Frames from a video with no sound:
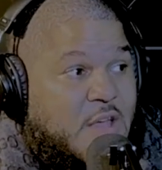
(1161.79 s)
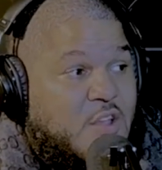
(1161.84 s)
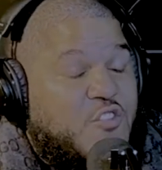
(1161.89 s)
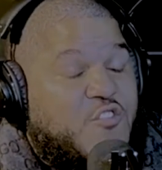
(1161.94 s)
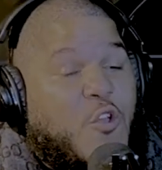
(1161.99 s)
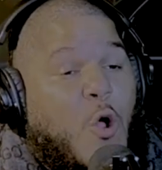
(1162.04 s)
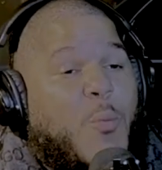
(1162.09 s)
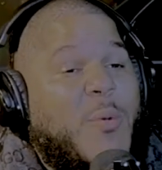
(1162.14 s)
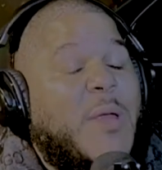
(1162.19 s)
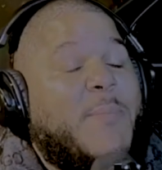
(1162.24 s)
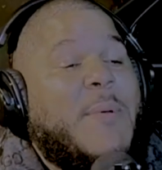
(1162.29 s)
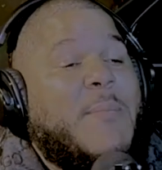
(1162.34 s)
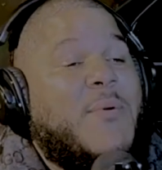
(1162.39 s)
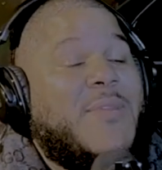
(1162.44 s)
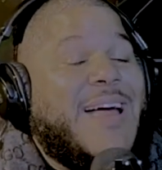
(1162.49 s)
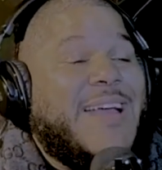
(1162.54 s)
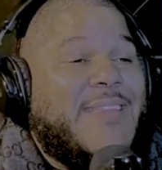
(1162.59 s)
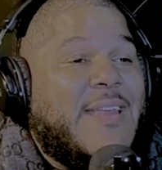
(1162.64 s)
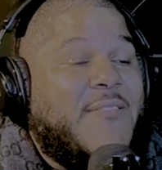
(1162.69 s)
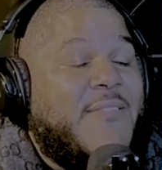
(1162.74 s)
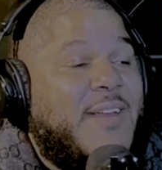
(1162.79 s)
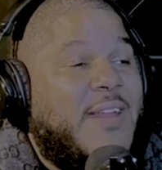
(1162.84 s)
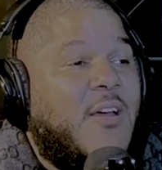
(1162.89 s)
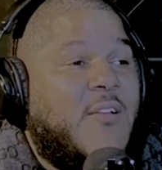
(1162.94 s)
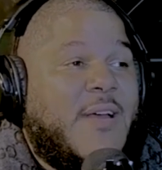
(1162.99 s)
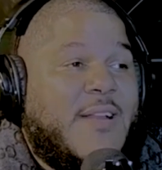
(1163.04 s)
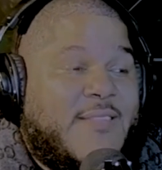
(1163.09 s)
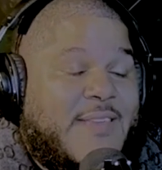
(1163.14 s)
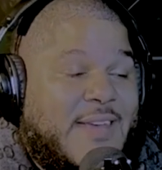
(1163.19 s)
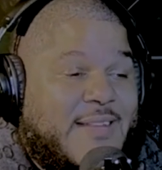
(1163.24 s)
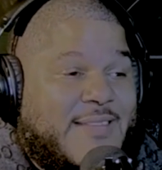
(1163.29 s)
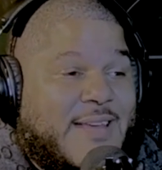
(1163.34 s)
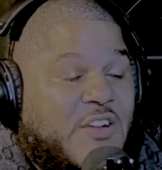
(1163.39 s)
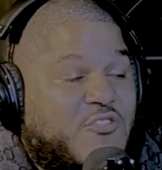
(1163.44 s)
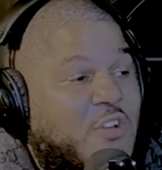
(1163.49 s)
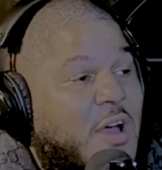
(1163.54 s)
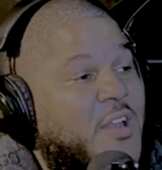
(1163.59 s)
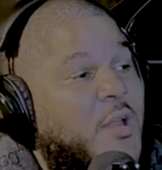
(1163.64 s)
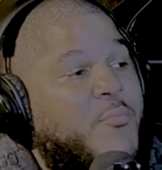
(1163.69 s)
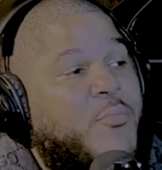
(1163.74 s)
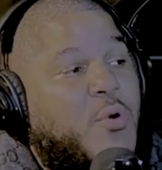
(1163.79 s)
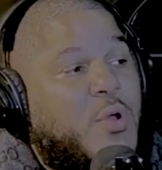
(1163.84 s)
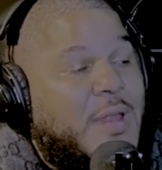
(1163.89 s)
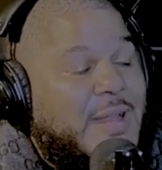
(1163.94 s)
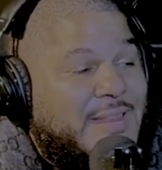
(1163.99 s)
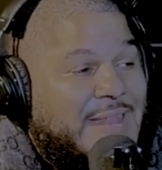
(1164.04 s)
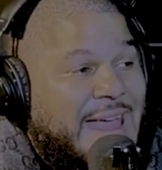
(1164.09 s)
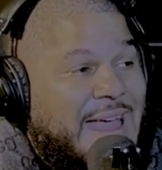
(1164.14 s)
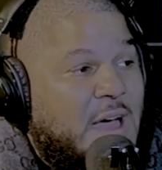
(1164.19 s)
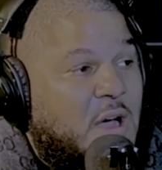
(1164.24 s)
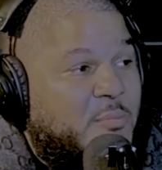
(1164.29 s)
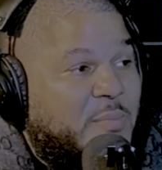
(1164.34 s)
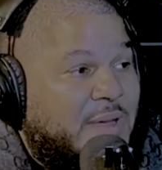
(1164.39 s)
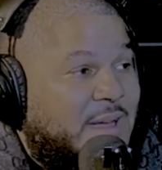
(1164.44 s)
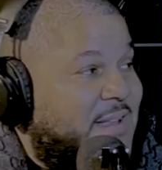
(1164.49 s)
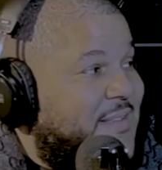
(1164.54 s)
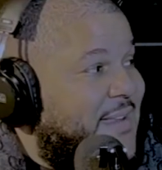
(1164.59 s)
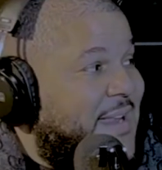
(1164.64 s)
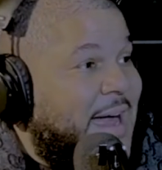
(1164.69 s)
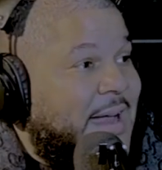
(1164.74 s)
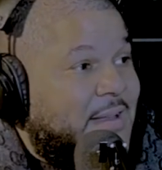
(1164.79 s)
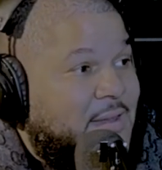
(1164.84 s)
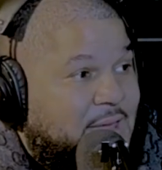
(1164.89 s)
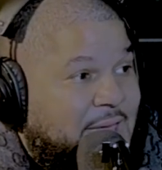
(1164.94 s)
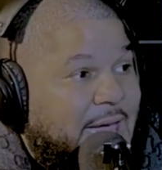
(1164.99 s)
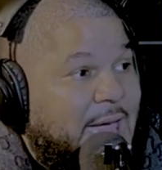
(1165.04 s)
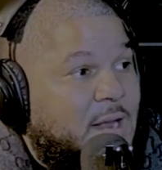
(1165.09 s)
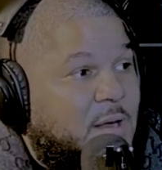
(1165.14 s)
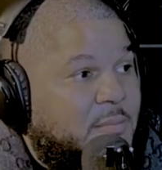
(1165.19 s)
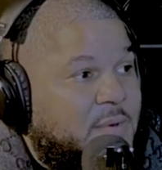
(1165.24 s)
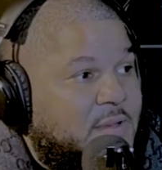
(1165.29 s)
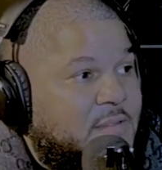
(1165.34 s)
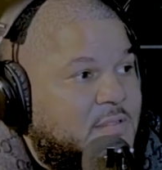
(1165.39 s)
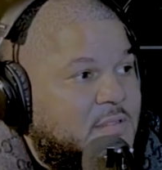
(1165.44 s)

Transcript: So many people liked that video that TikTok tried to pull it down because it had cannabis.